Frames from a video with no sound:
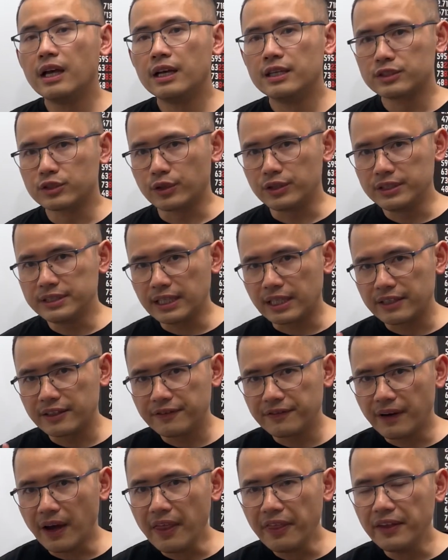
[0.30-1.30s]
So these are the
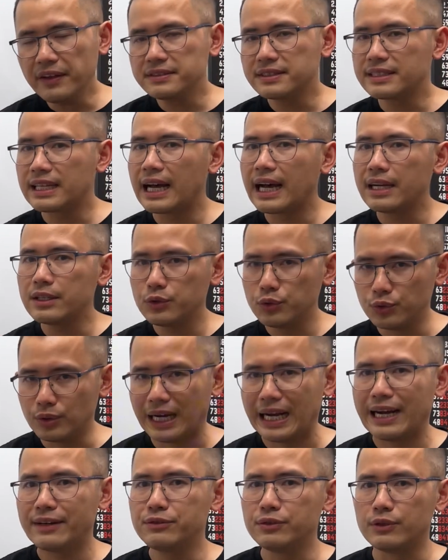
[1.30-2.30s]
five things that you
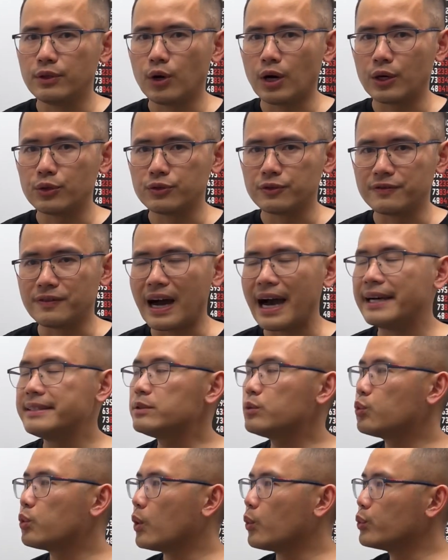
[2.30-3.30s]
have to know how to find
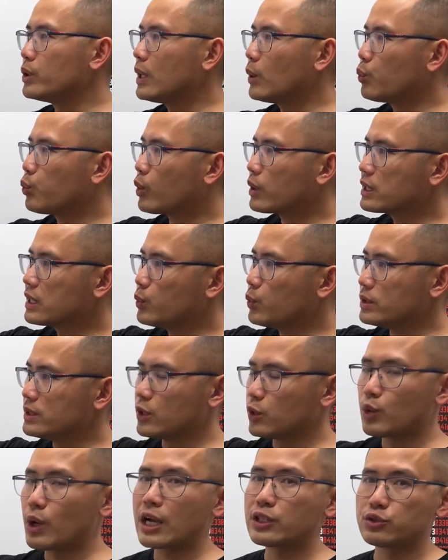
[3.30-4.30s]
when we are working with a
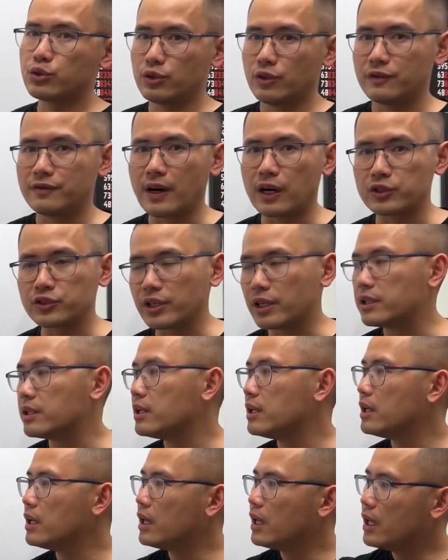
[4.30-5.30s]
rational function.
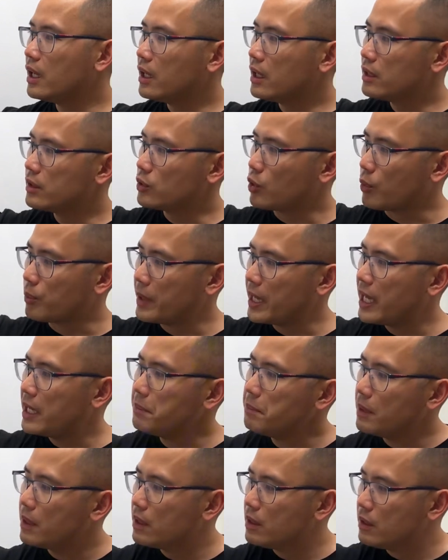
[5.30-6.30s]
Domain,
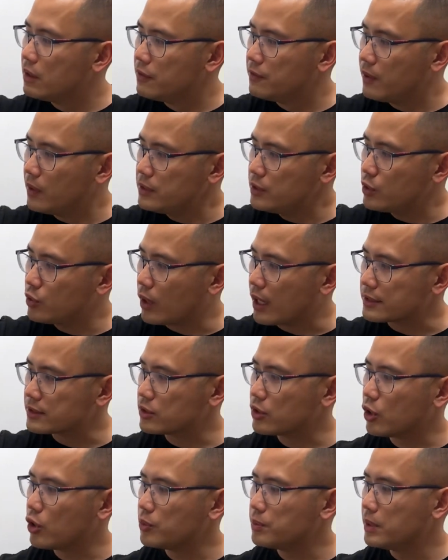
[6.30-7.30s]
vertical
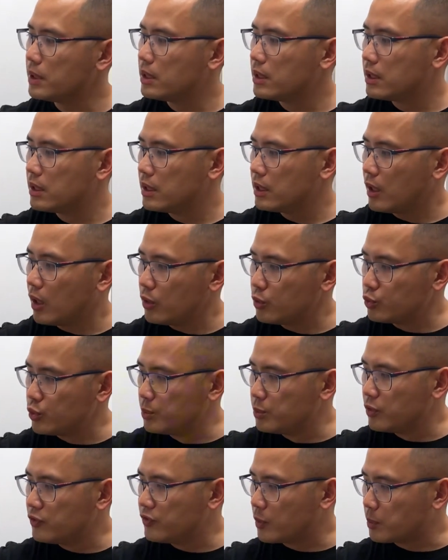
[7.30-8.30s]
isotope,
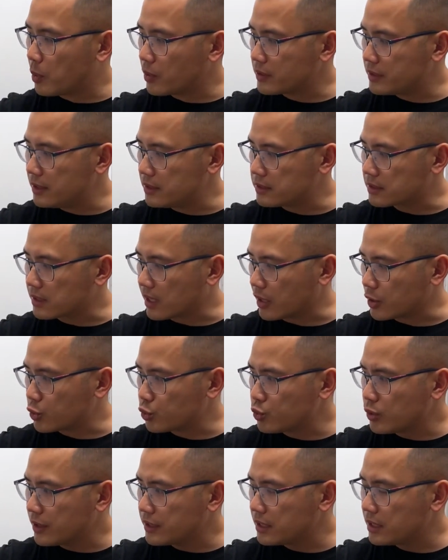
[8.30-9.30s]
removable
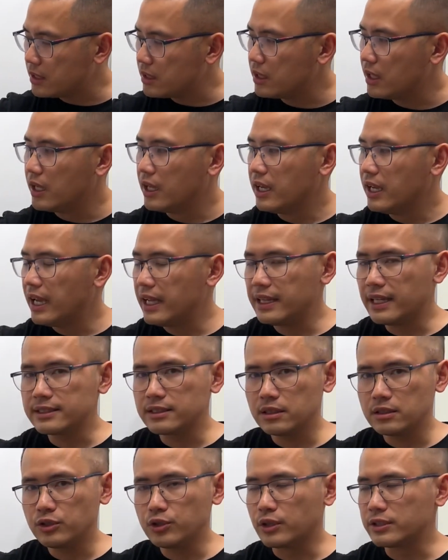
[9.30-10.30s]
discontinuity, and that's
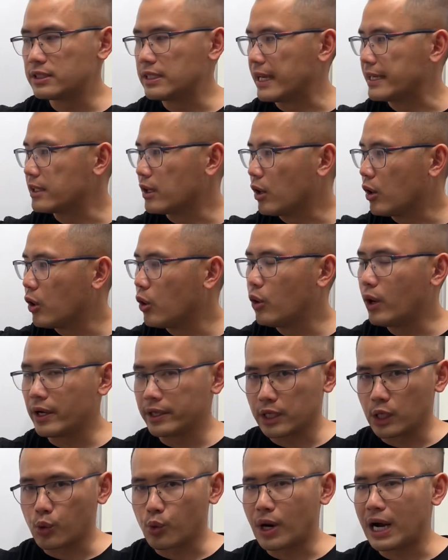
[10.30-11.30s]
just like a hole on
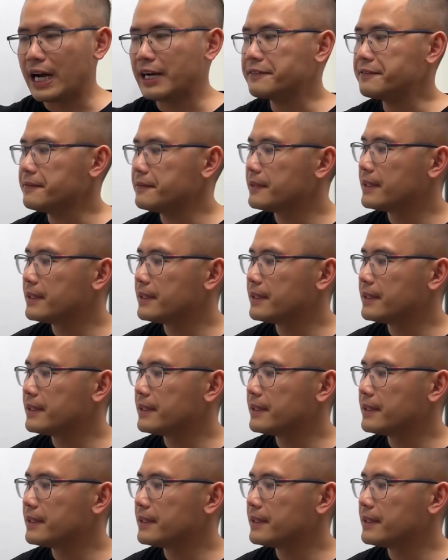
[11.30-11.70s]
the graph,